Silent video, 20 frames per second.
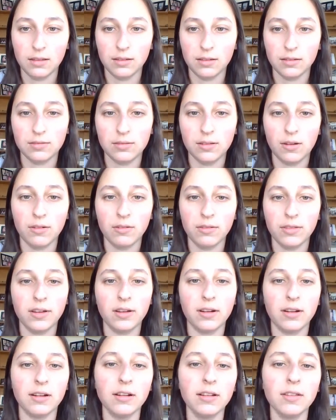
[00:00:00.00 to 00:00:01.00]
So
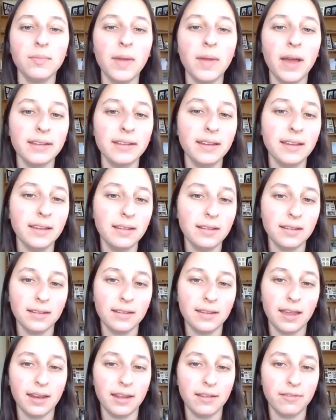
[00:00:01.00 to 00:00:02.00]
the earth magnet
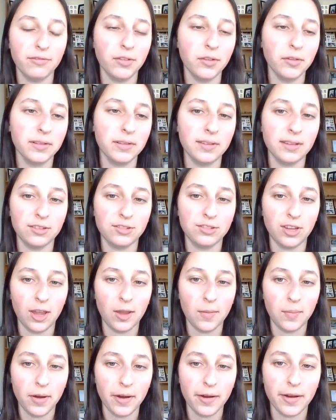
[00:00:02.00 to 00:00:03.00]
can influence the
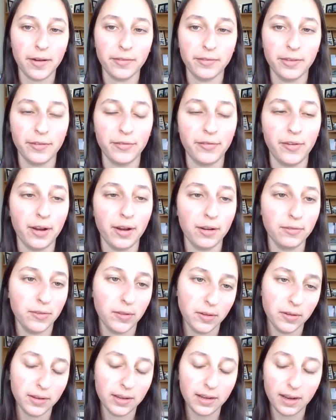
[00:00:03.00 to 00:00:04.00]
shape of the
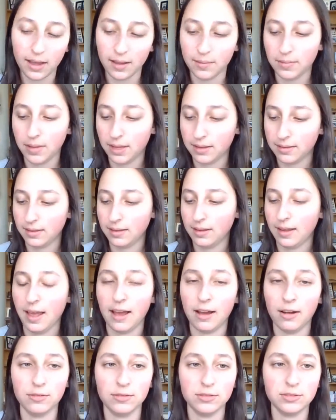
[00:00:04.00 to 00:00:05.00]
ferrofluid. I'm guessing
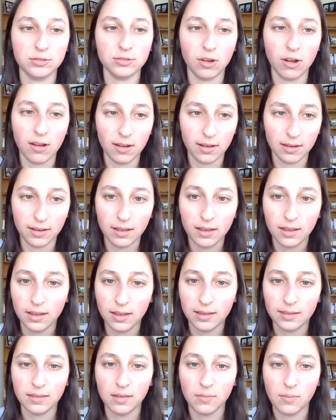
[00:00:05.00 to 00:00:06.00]
how strong
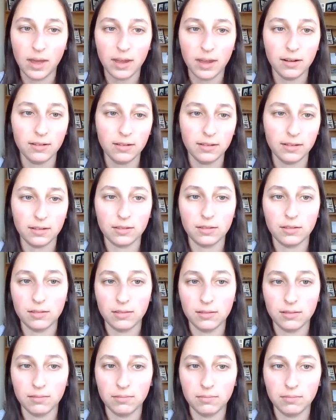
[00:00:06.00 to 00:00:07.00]
the metal
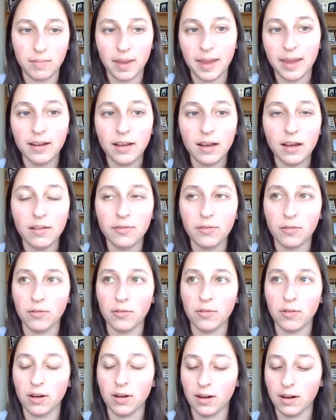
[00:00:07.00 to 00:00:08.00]
is made of
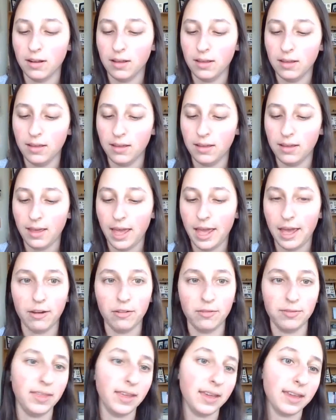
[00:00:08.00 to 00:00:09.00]
or
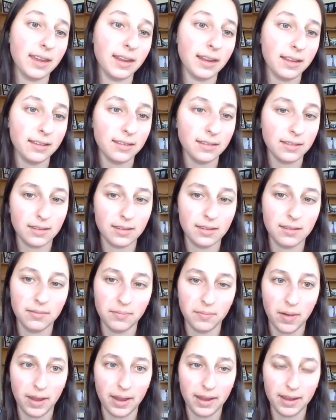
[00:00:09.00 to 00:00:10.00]
how thick it is
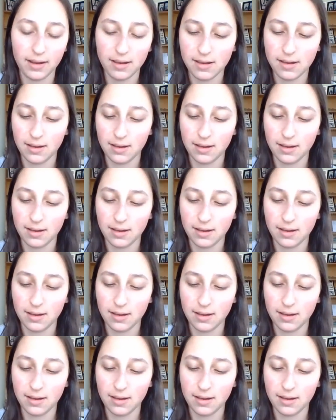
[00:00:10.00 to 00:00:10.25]
might